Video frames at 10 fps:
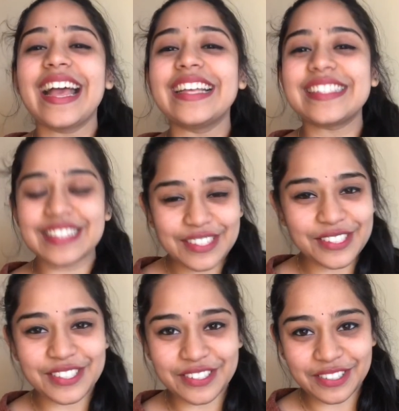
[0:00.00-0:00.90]
See you
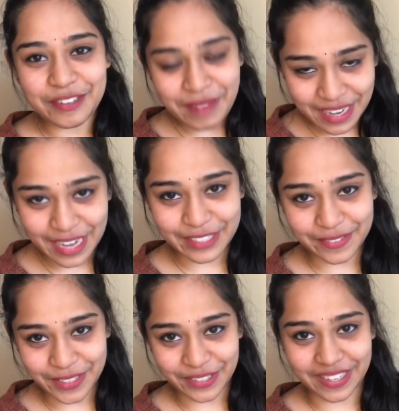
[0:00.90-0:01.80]
soon in my next
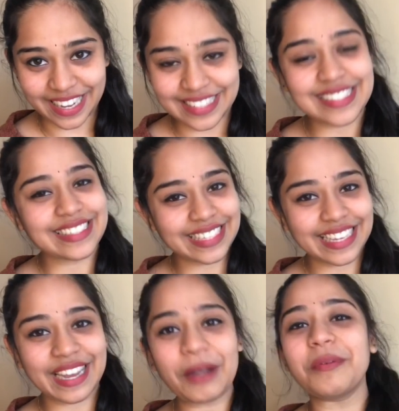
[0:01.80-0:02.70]
video, guys. Take
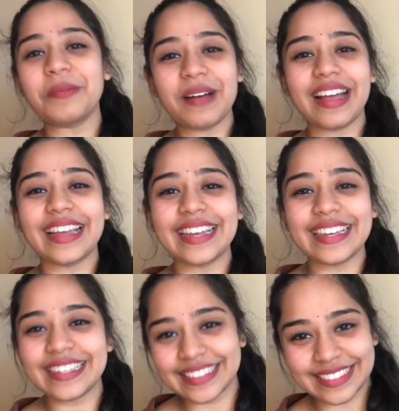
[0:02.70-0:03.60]
care.
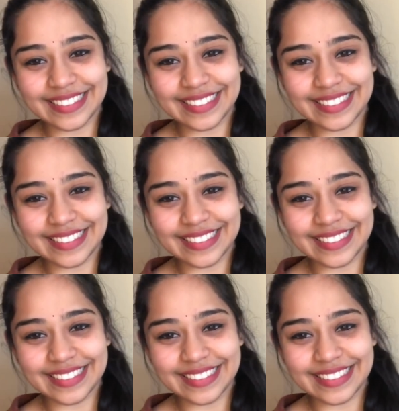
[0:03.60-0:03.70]
Bye-bye.